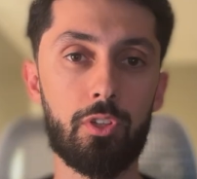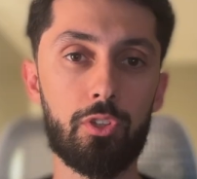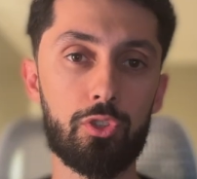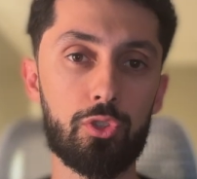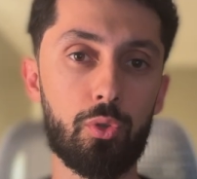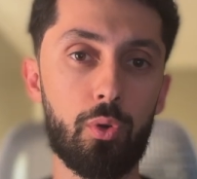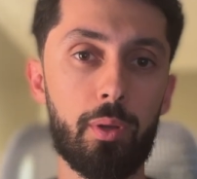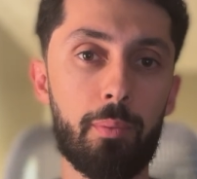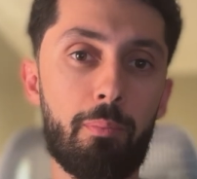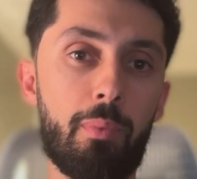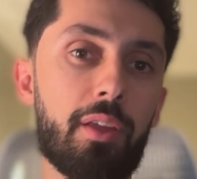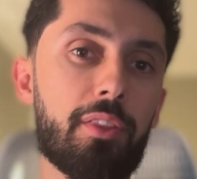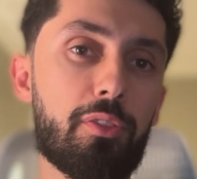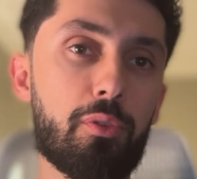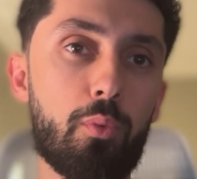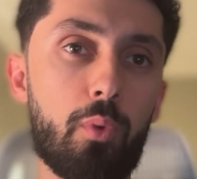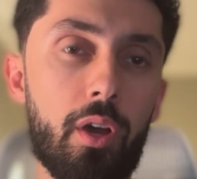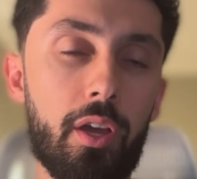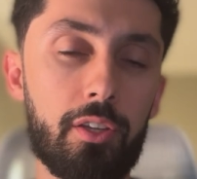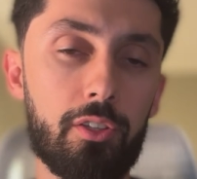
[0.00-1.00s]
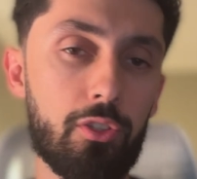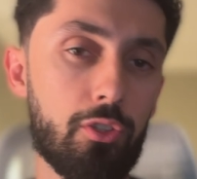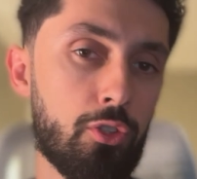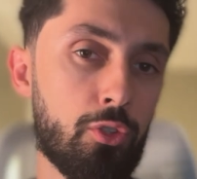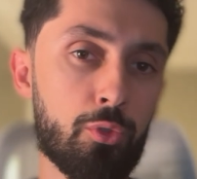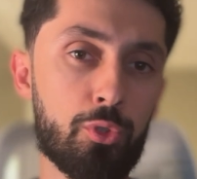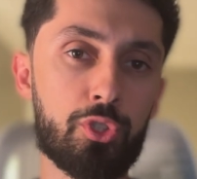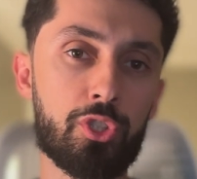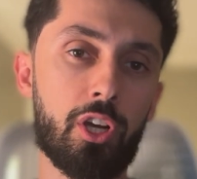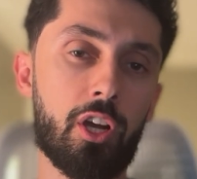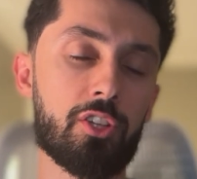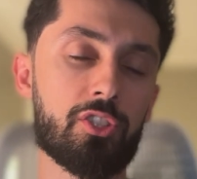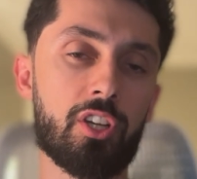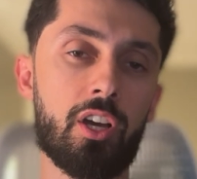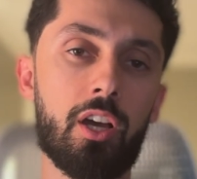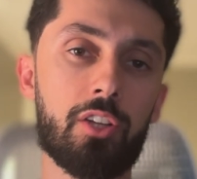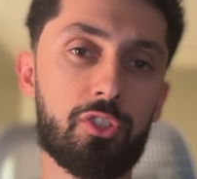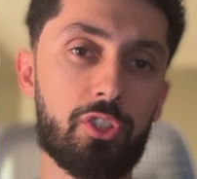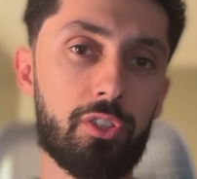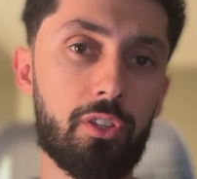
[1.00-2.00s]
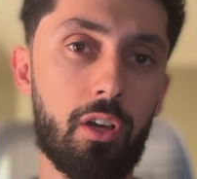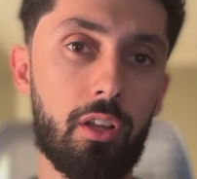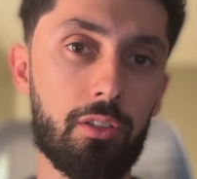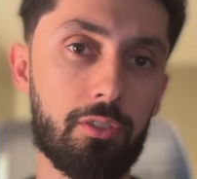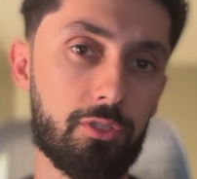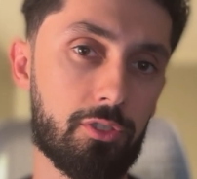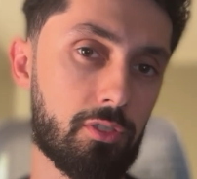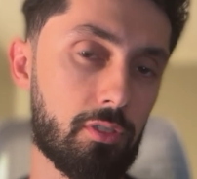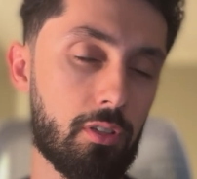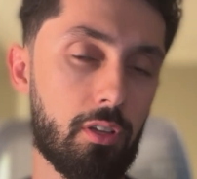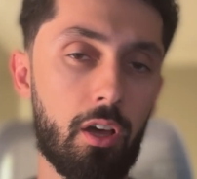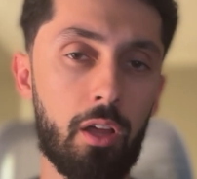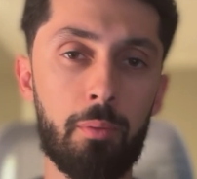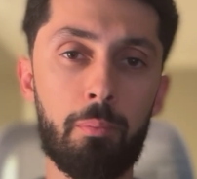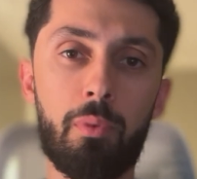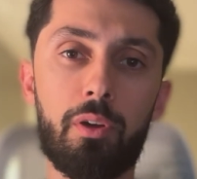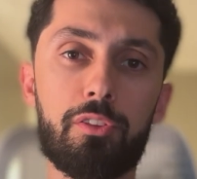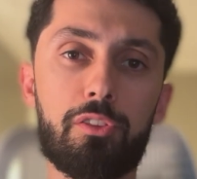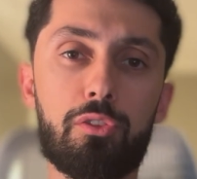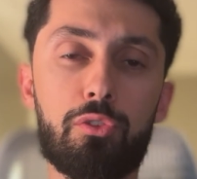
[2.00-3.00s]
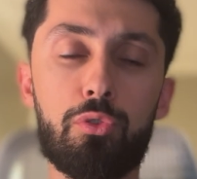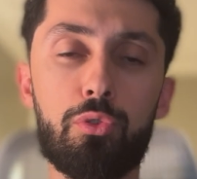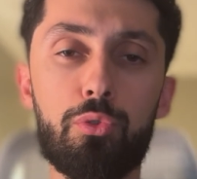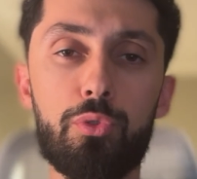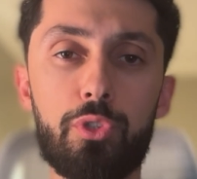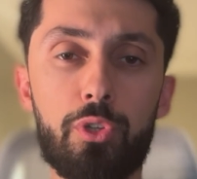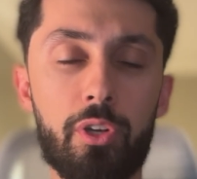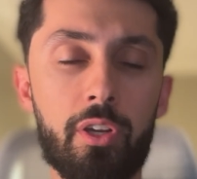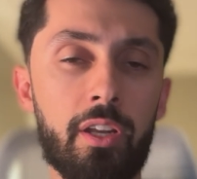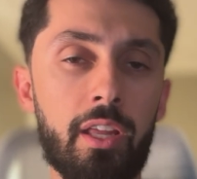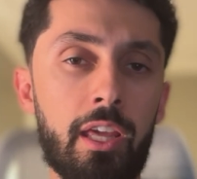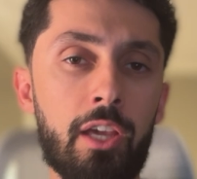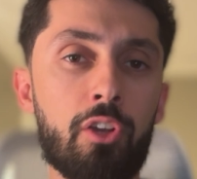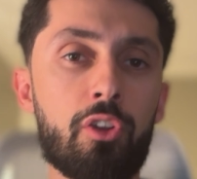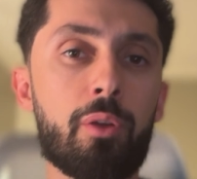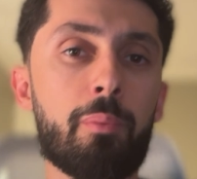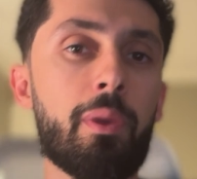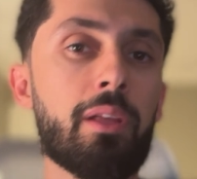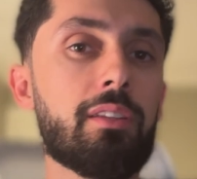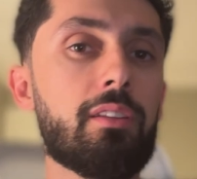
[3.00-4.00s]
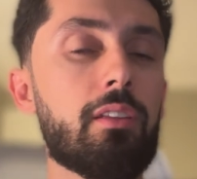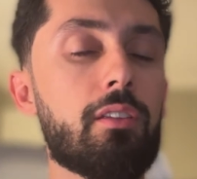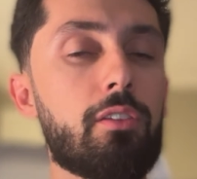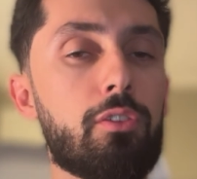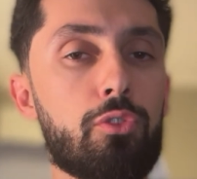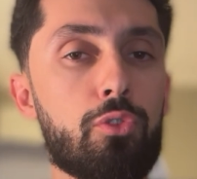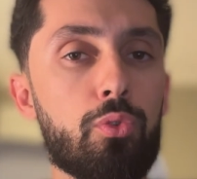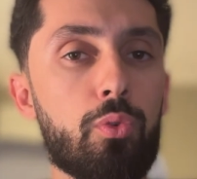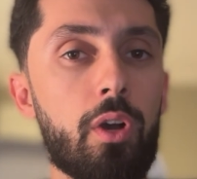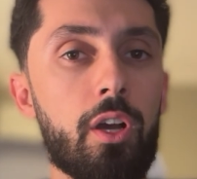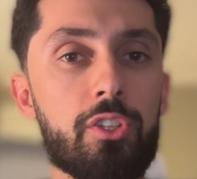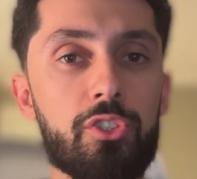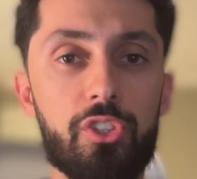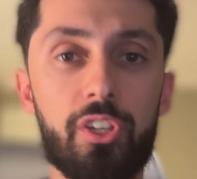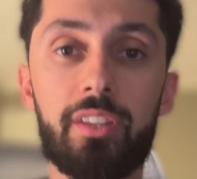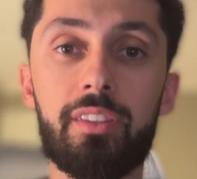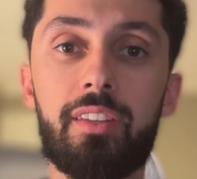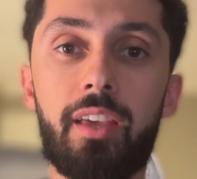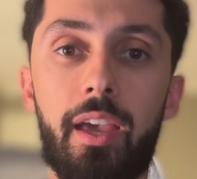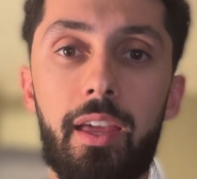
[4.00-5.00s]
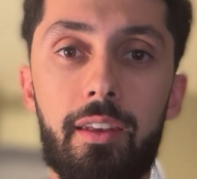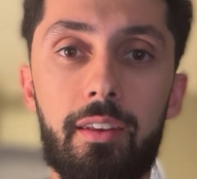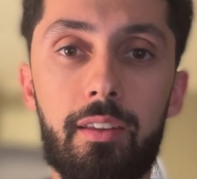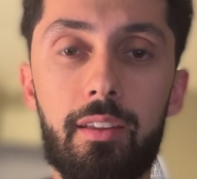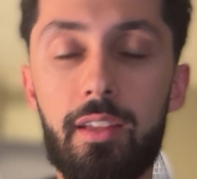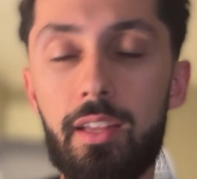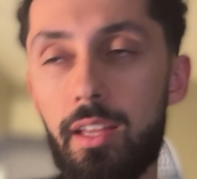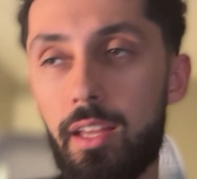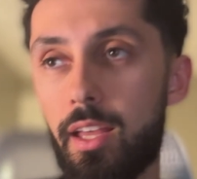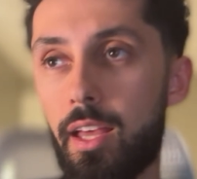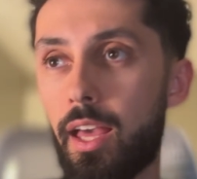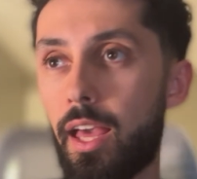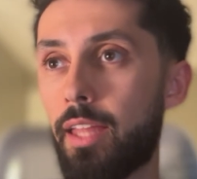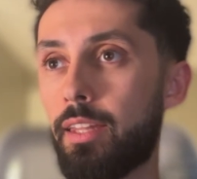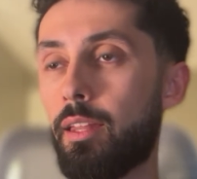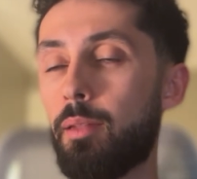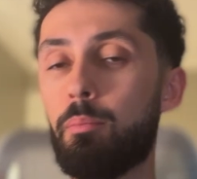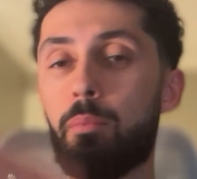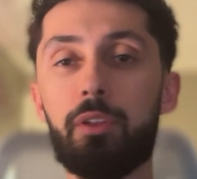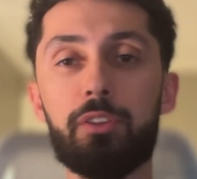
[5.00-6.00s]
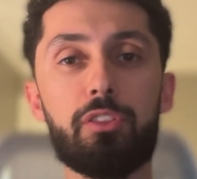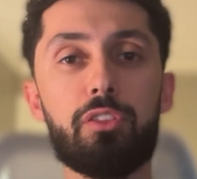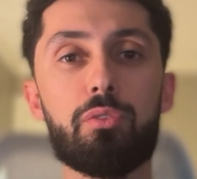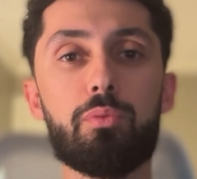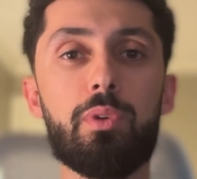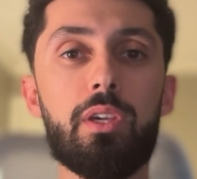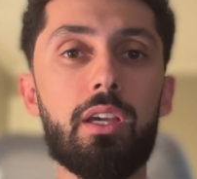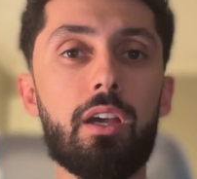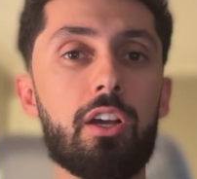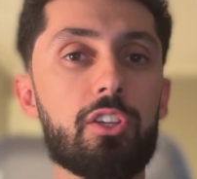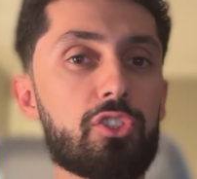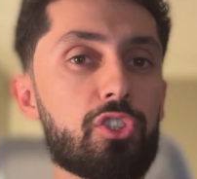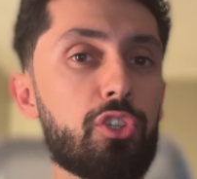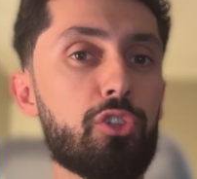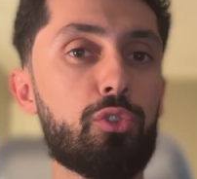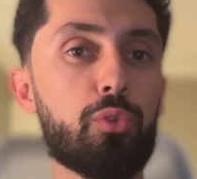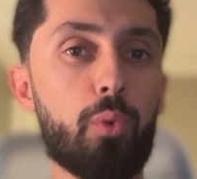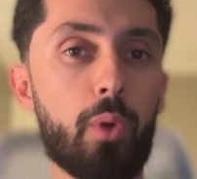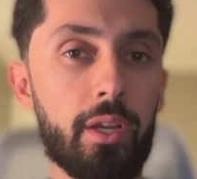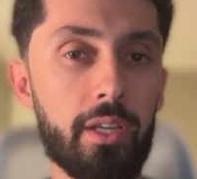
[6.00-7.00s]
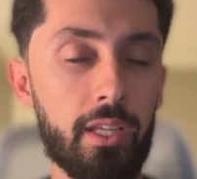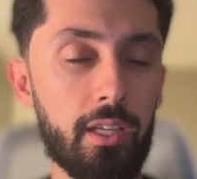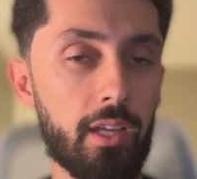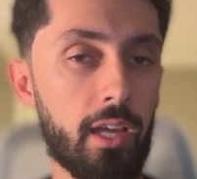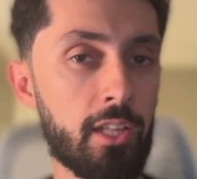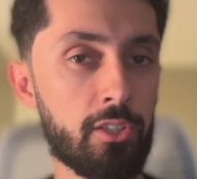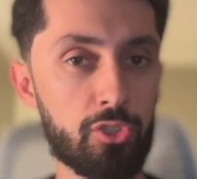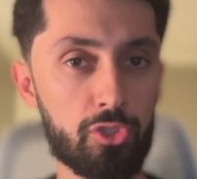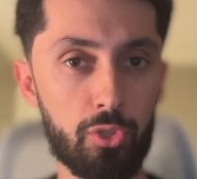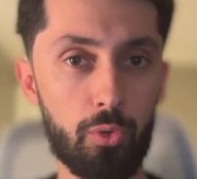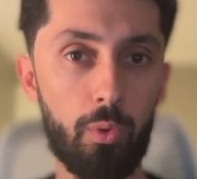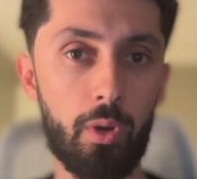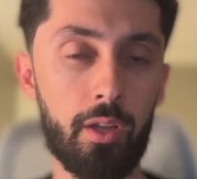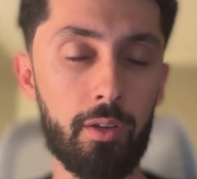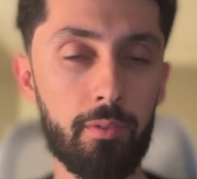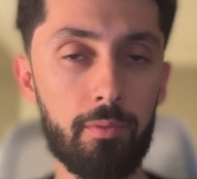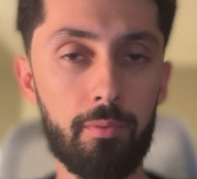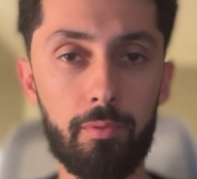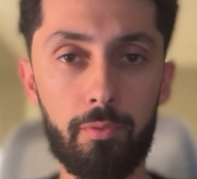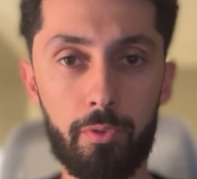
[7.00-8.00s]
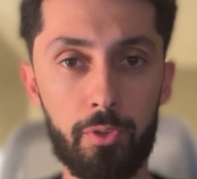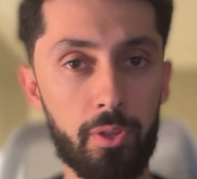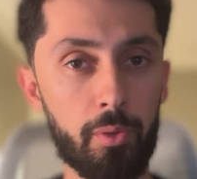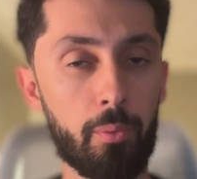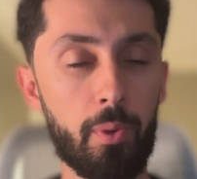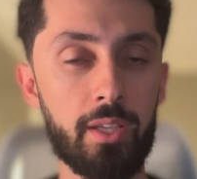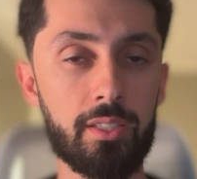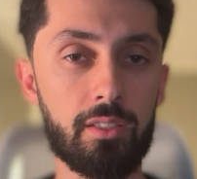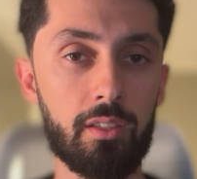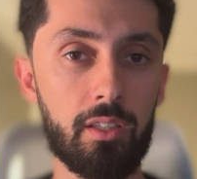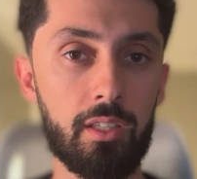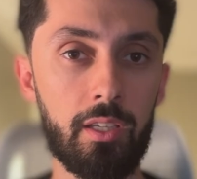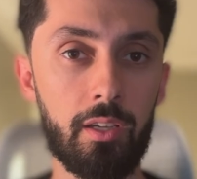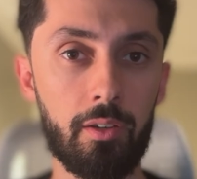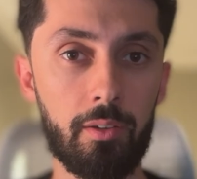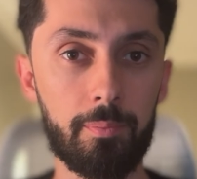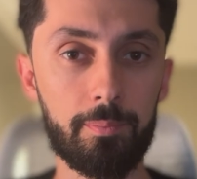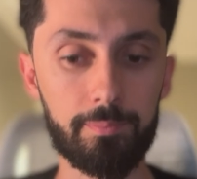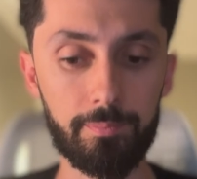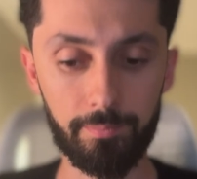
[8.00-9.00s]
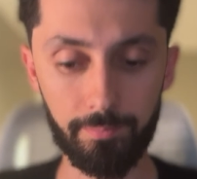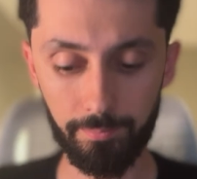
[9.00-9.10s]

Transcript: So on month 1, you charge $100. On month 2, you're going to increment it to $110, and then month 3, $120, and so on for the rest of the year.